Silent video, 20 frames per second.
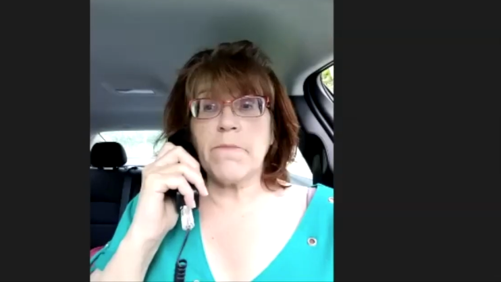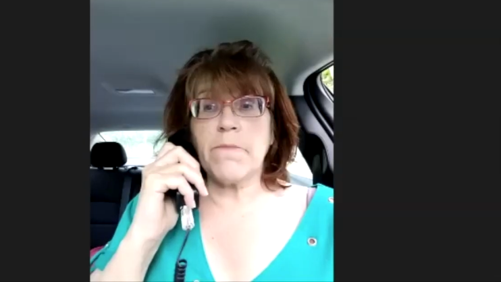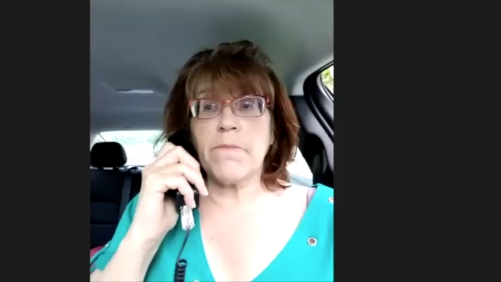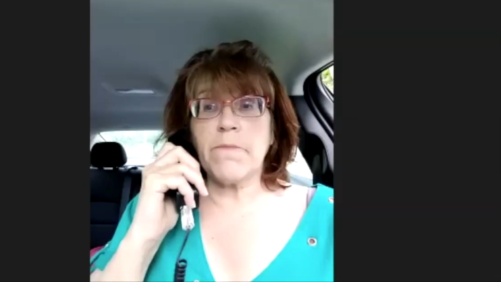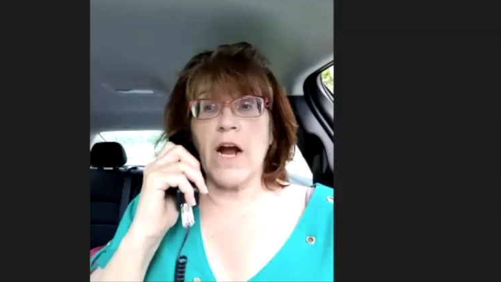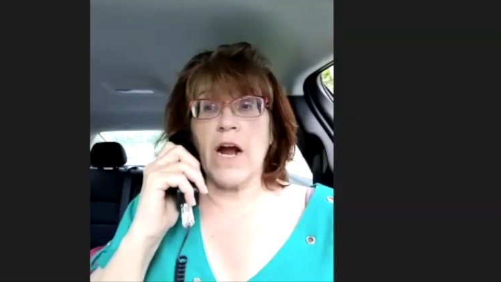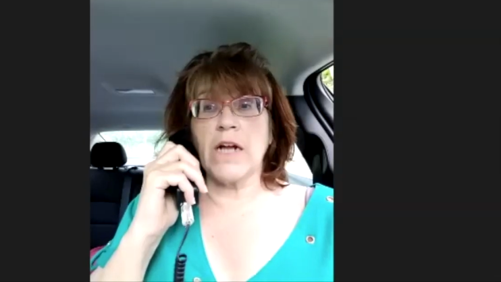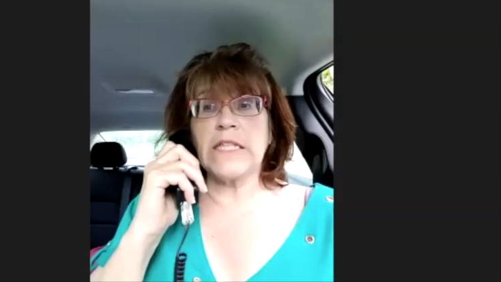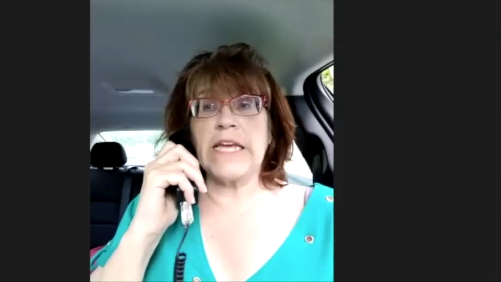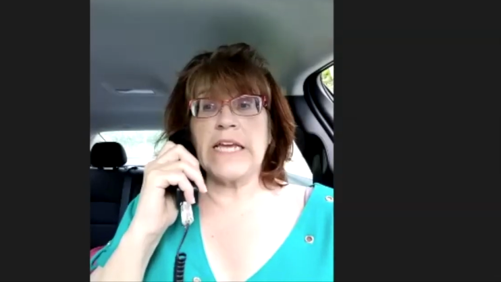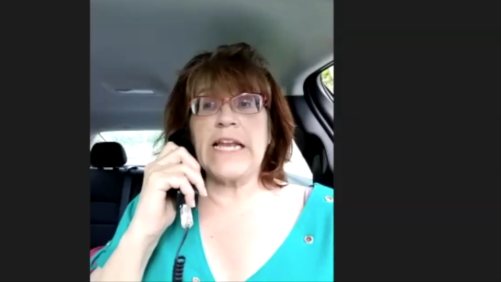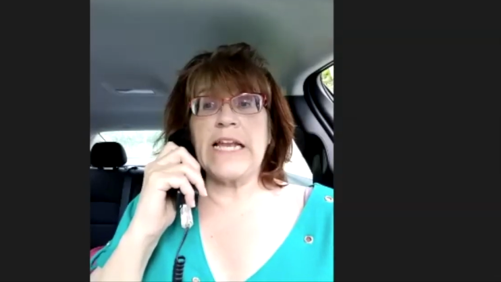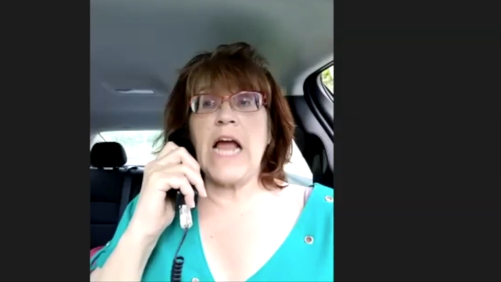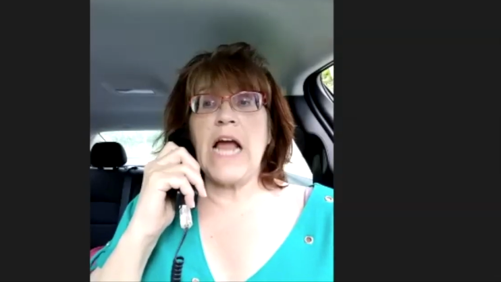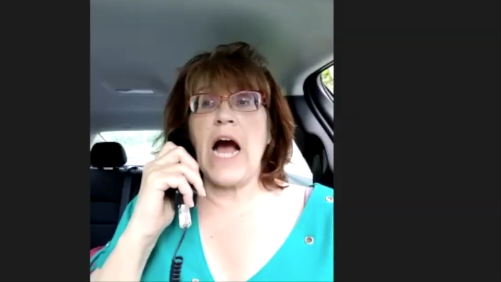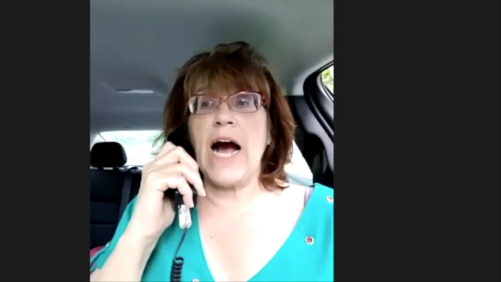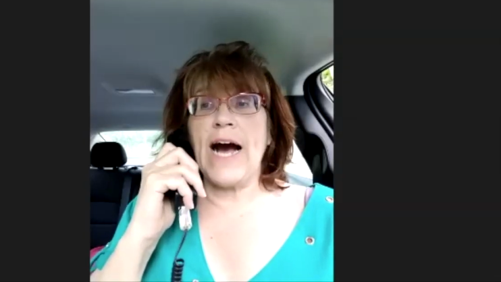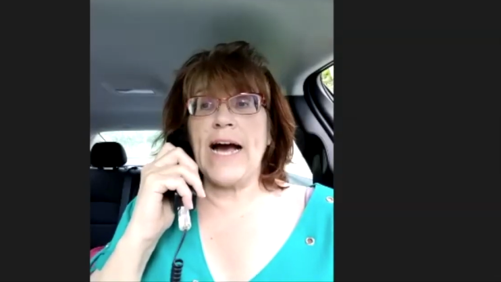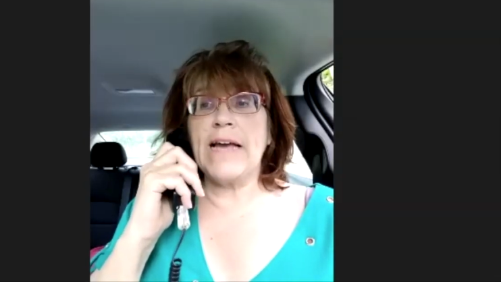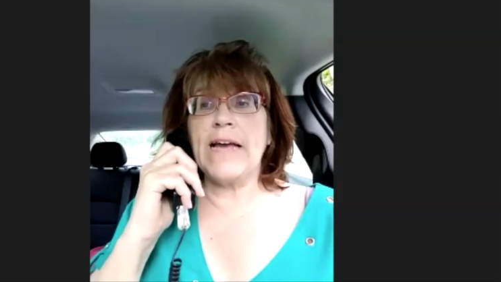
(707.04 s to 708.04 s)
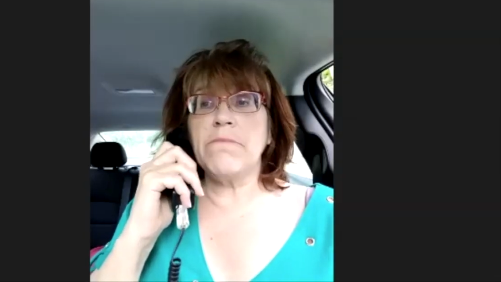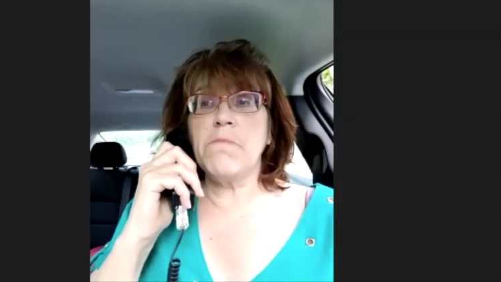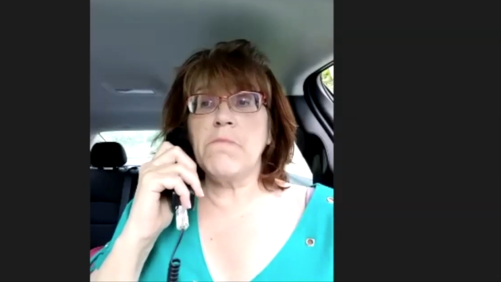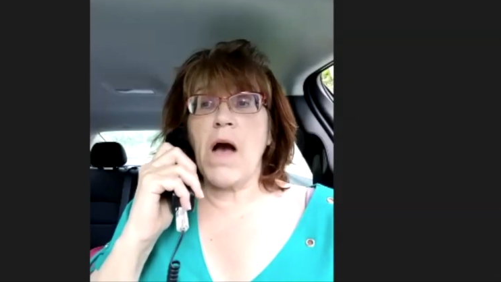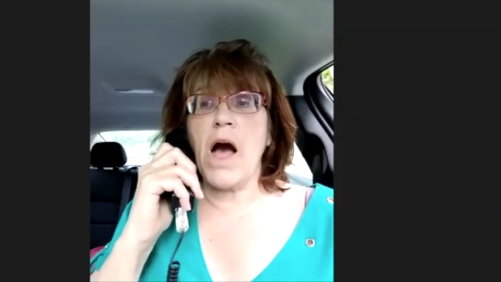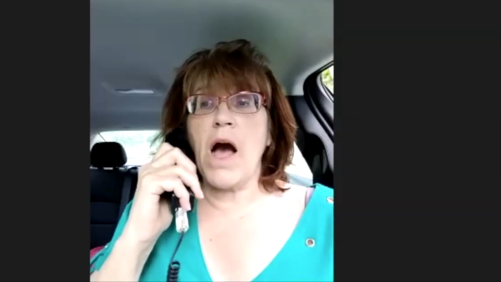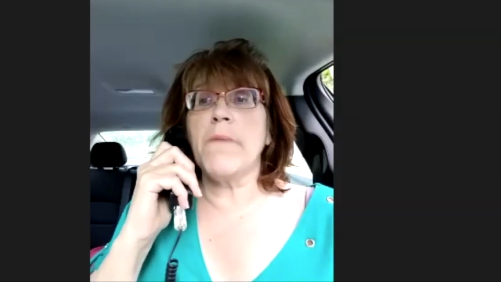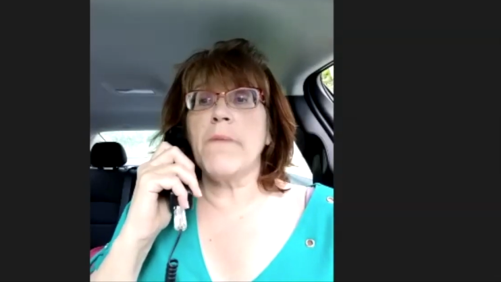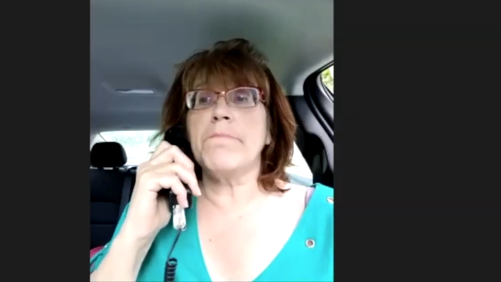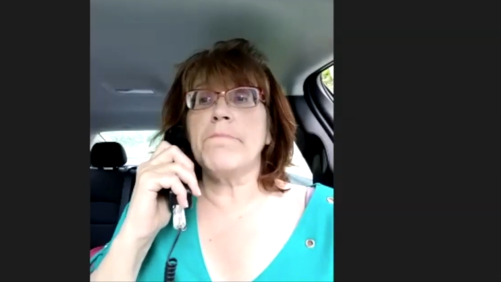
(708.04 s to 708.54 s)
to me, Arlene.
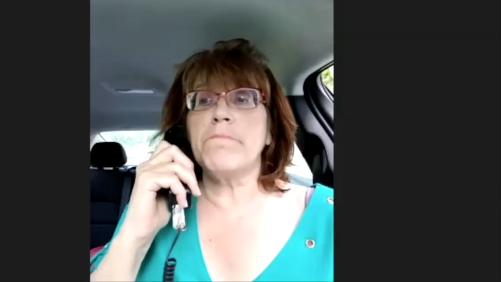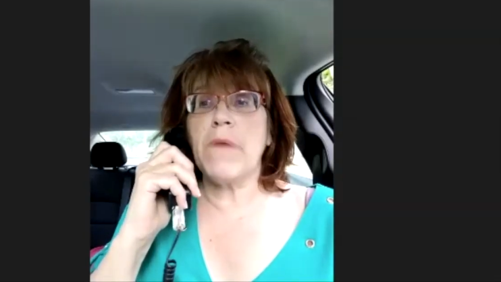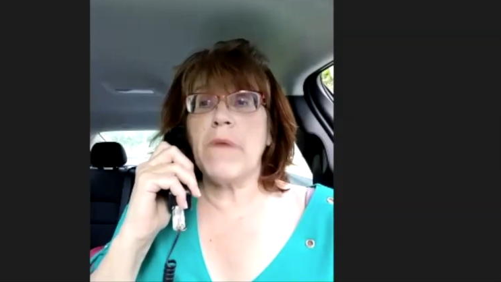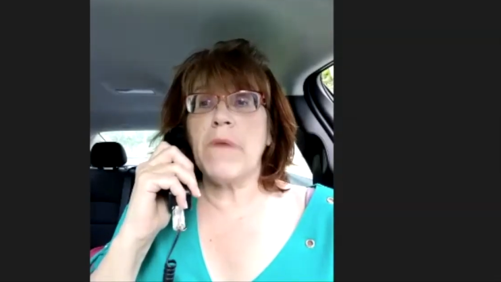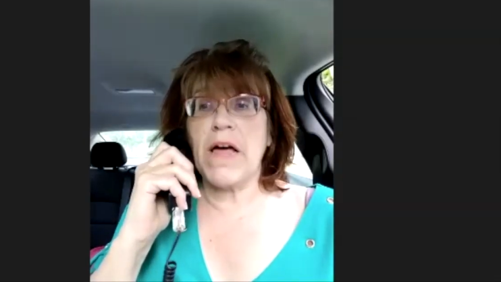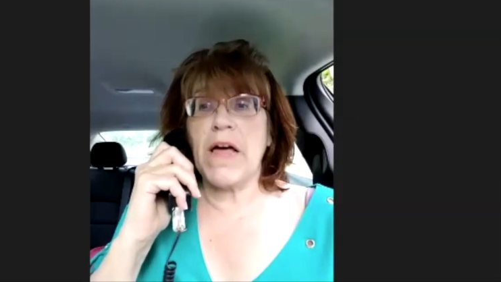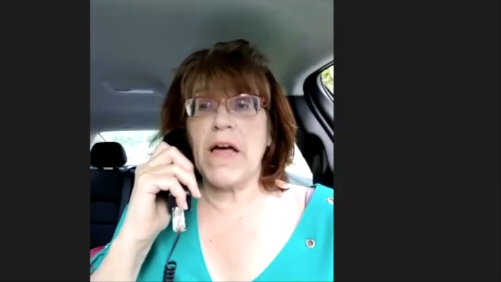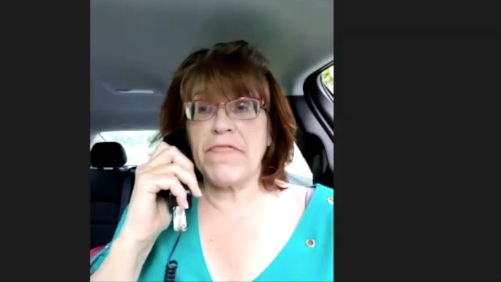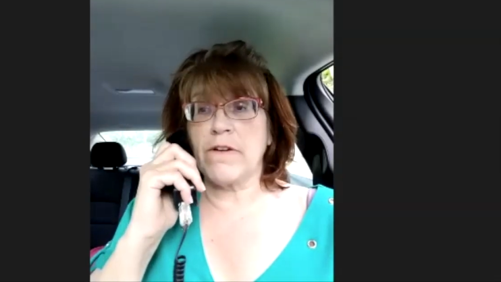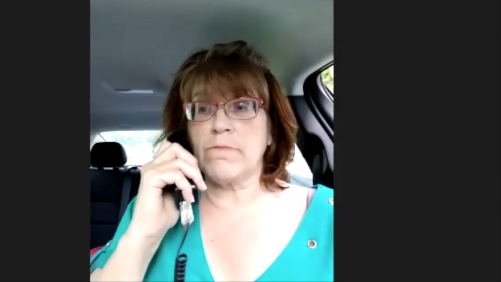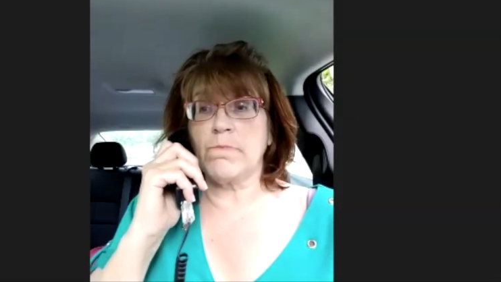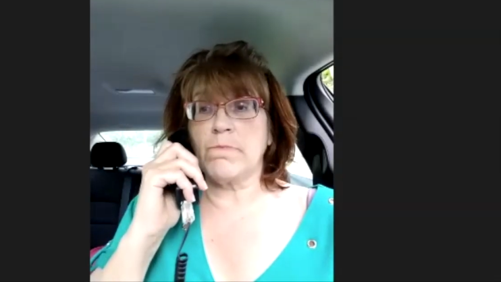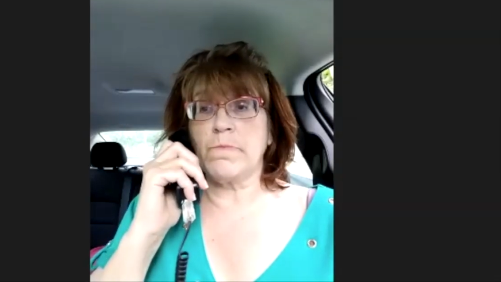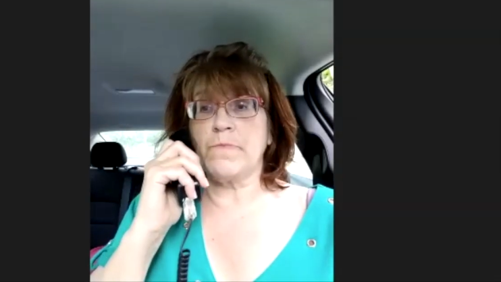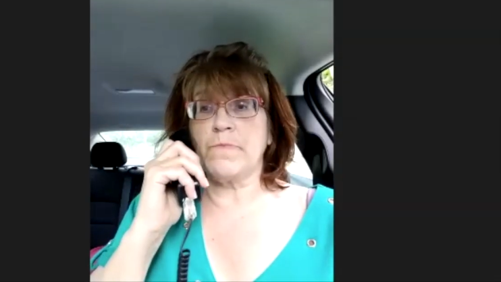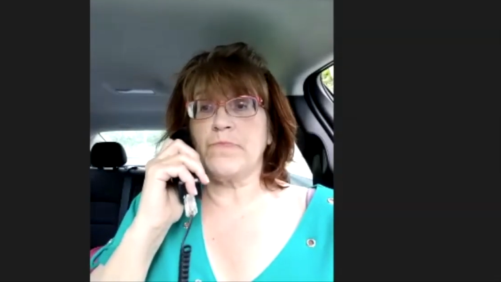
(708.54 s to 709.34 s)
I'm a mother.